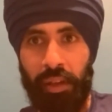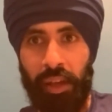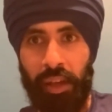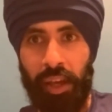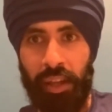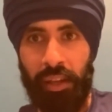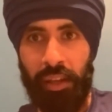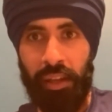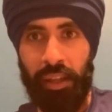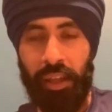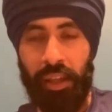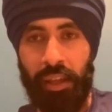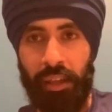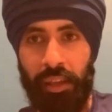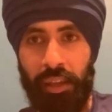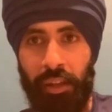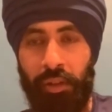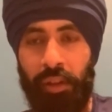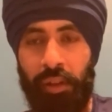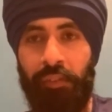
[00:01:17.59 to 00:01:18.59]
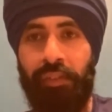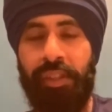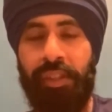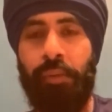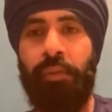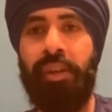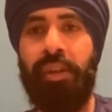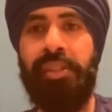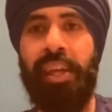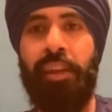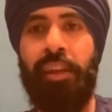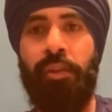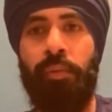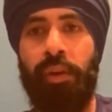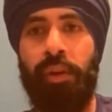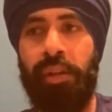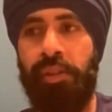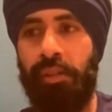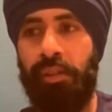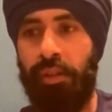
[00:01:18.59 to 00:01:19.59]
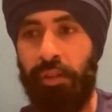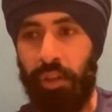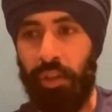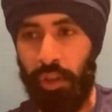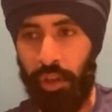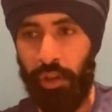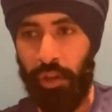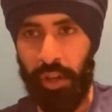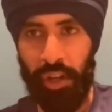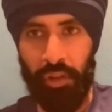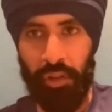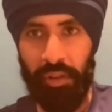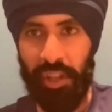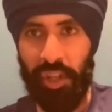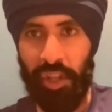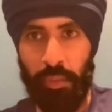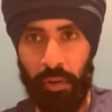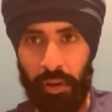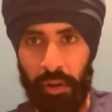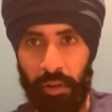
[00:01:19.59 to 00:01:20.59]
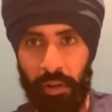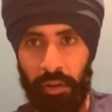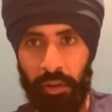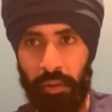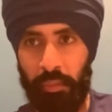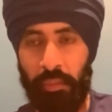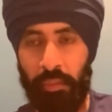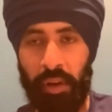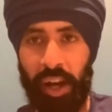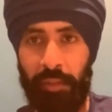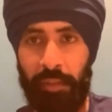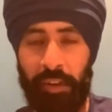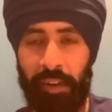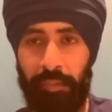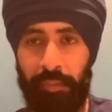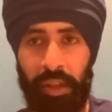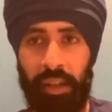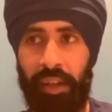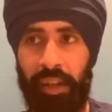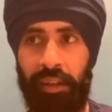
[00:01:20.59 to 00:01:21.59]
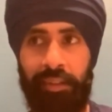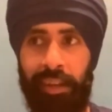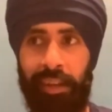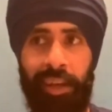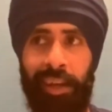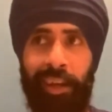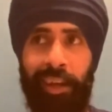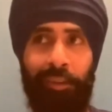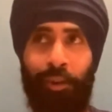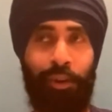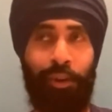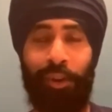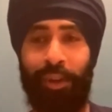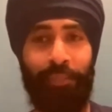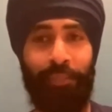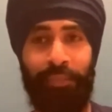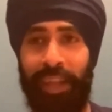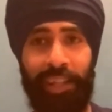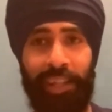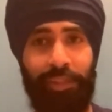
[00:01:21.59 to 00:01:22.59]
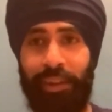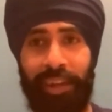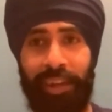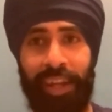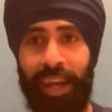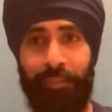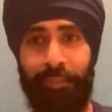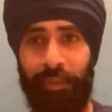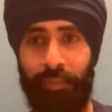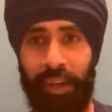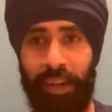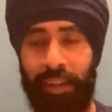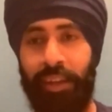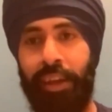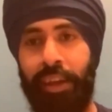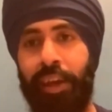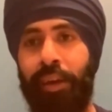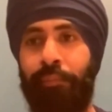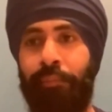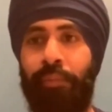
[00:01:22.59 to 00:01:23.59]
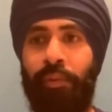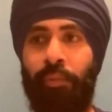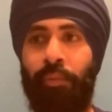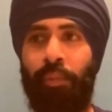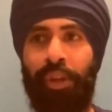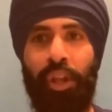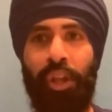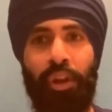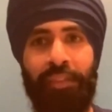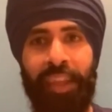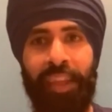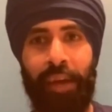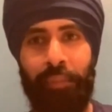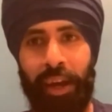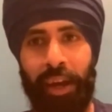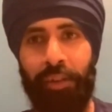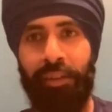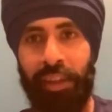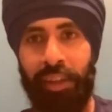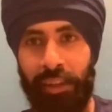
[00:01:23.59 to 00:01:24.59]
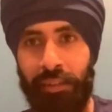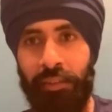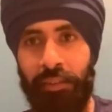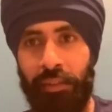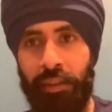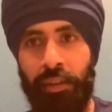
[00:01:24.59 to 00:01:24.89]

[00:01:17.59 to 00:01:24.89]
And if someone had said to us, "Oh, you're going to do this tomorrow," I might have been like, "That's not going to happen, man." But when you're on that mountain